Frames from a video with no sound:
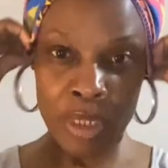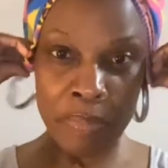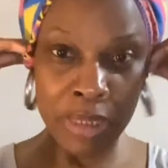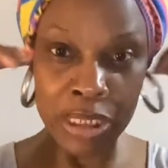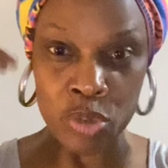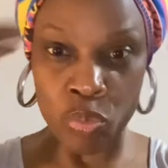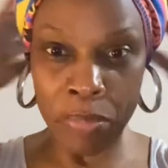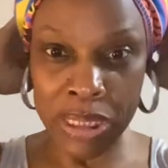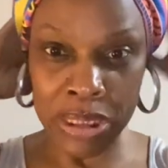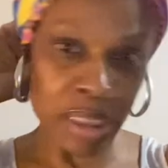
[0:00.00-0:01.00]
This is where
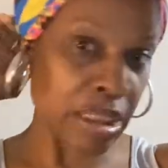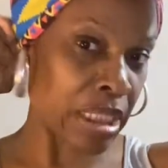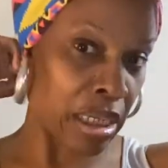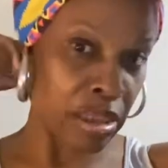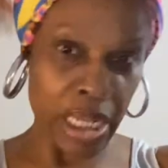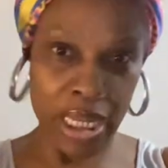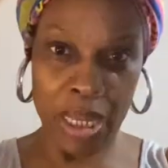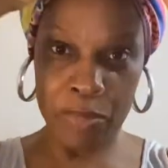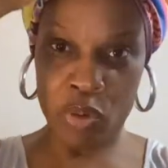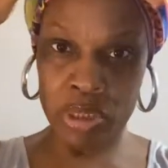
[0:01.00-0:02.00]
my son said I look like
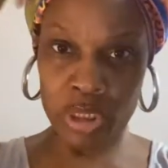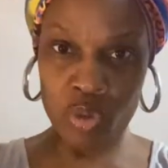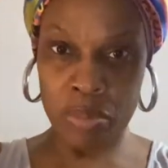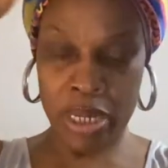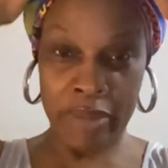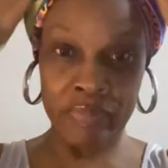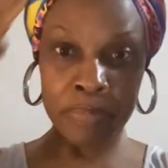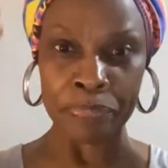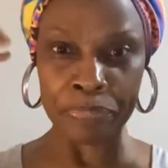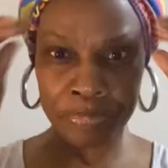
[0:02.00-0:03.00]
I'm going scuba diving.
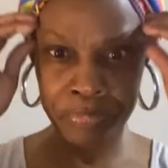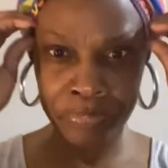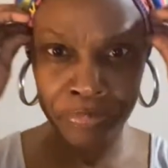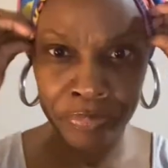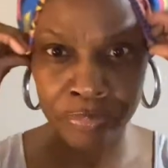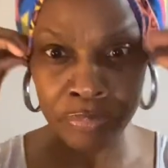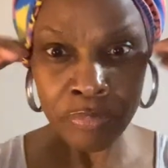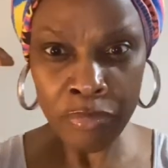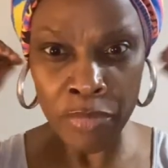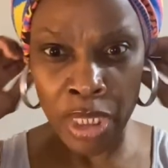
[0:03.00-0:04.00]

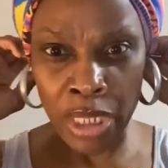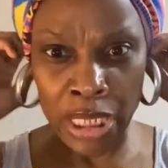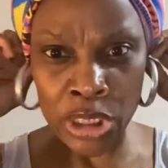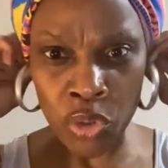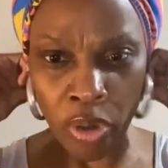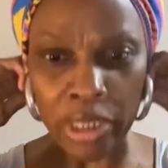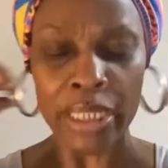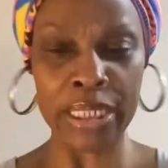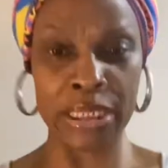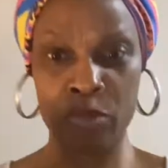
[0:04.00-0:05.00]
Like
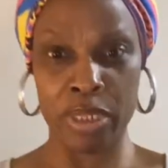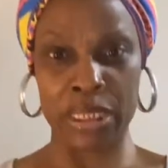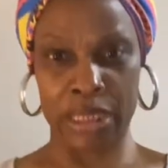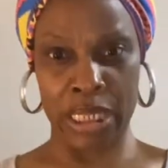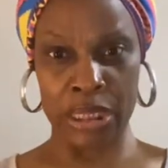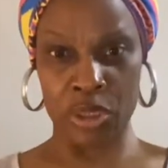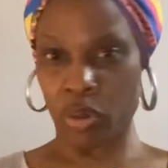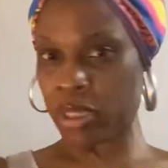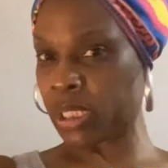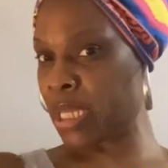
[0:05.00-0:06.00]
snorkeling is what he said,
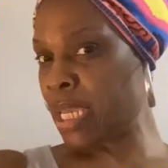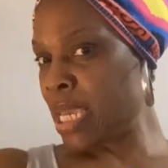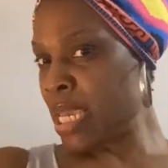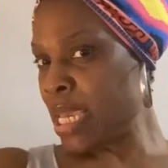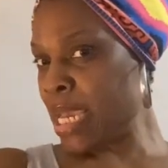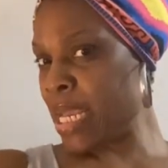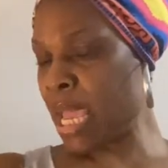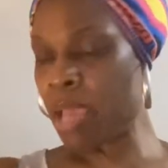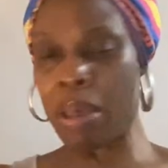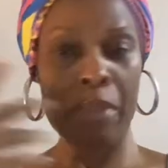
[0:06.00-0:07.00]
snorkeling. And
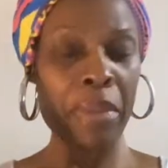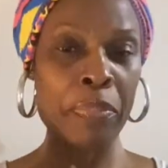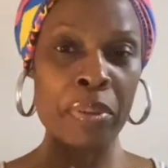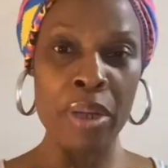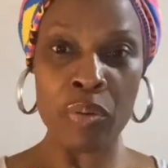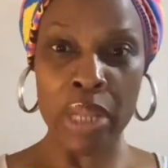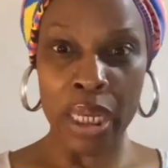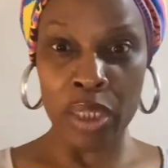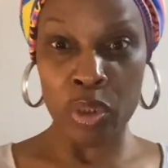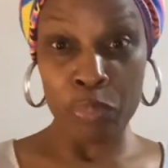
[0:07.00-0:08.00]
I, I may put on like
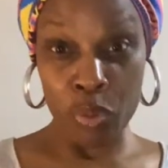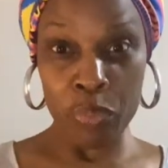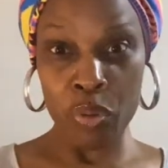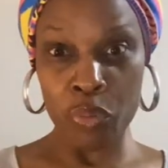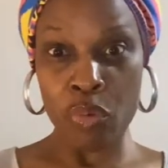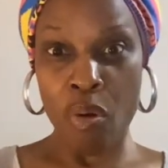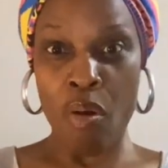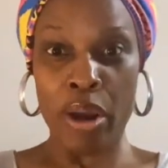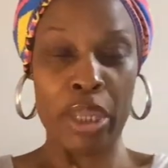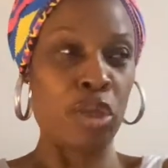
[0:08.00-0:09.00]
a little moo
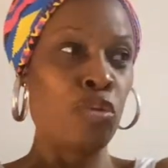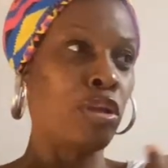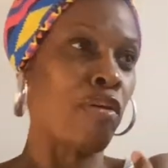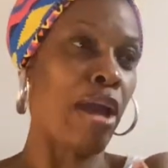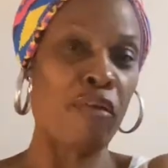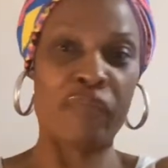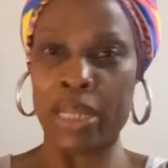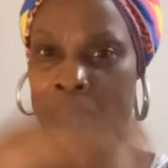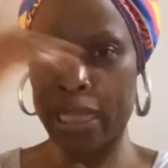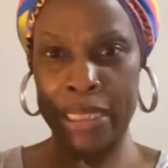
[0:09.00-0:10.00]
or a cute little outfit
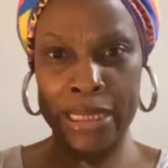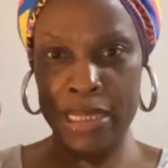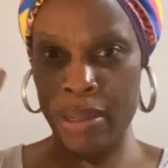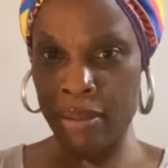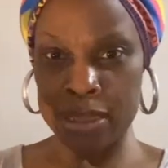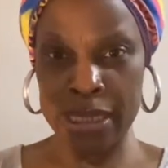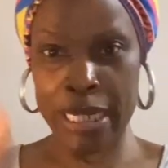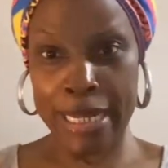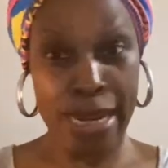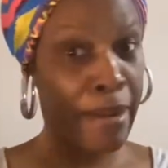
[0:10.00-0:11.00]
that got these colors in
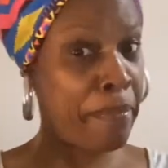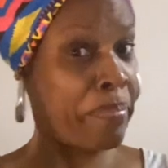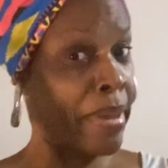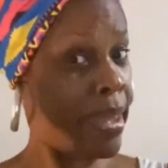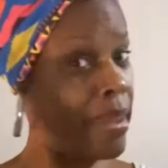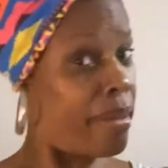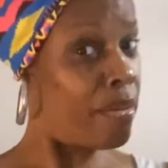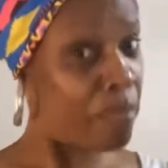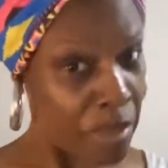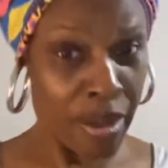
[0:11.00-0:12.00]
it and damn,
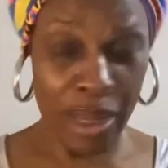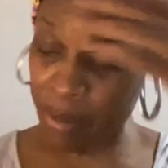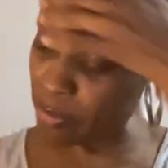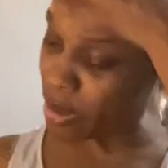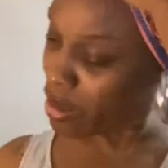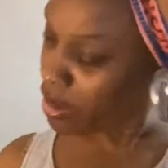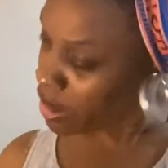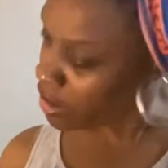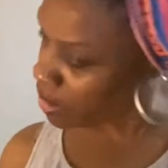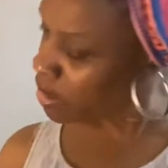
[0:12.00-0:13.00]
I'm
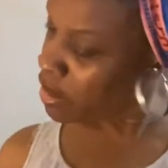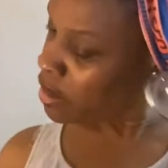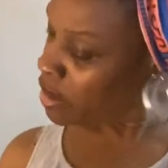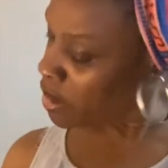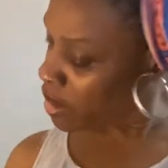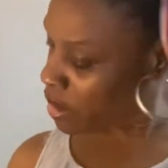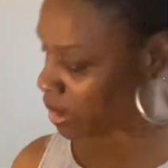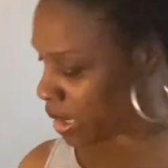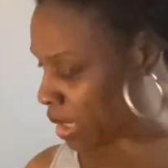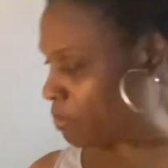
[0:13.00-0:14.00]
done.
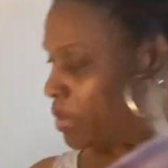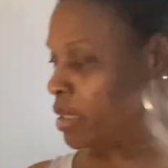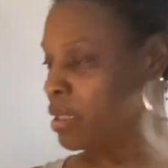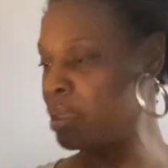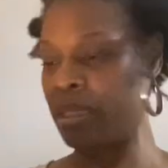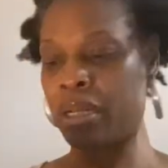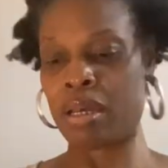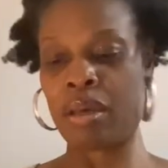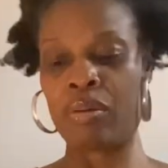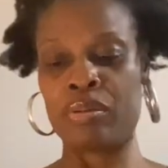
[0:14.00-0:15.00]
I'm done,
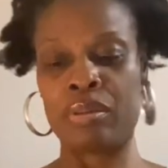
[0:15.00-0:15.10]
y'all.